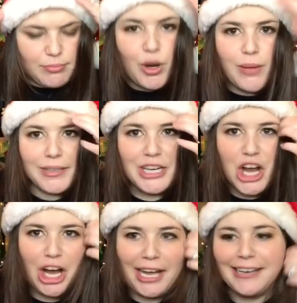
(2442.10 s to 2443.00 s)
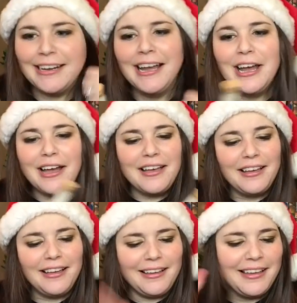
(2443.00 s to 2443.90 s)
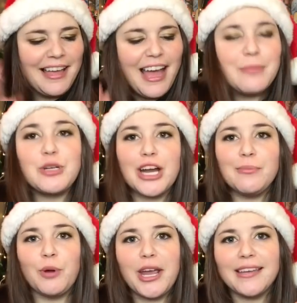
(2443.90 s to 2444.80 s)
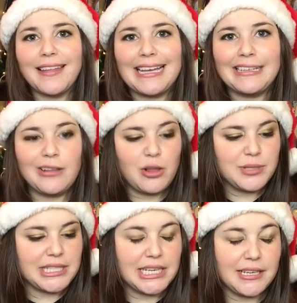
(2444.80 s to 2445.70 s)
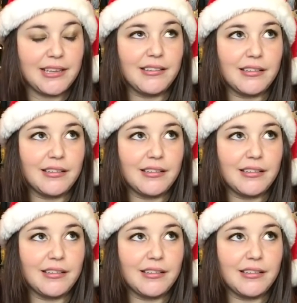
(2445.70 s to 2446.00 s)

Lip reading: Probably not. I'm trying to break it like a glow stick.